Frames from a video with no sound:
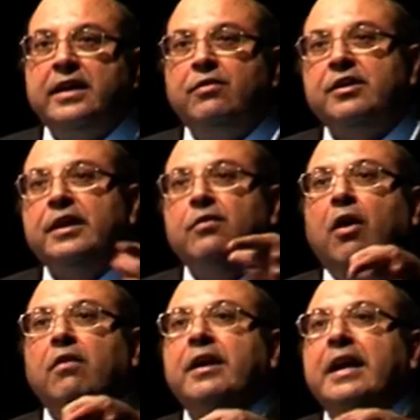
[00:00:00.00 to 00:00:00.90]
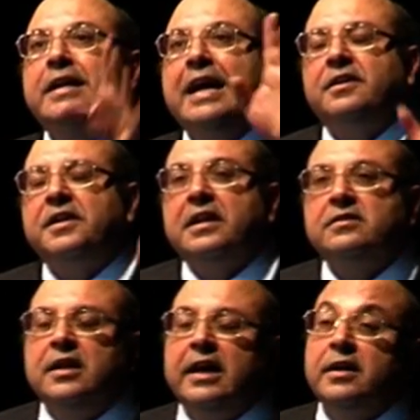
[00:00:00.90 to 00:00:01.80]
he was involved in any
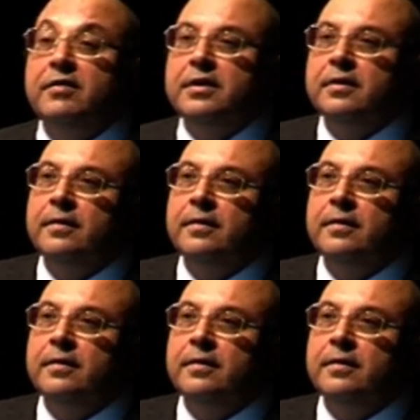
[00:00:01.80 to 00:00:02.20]
anti-national activity.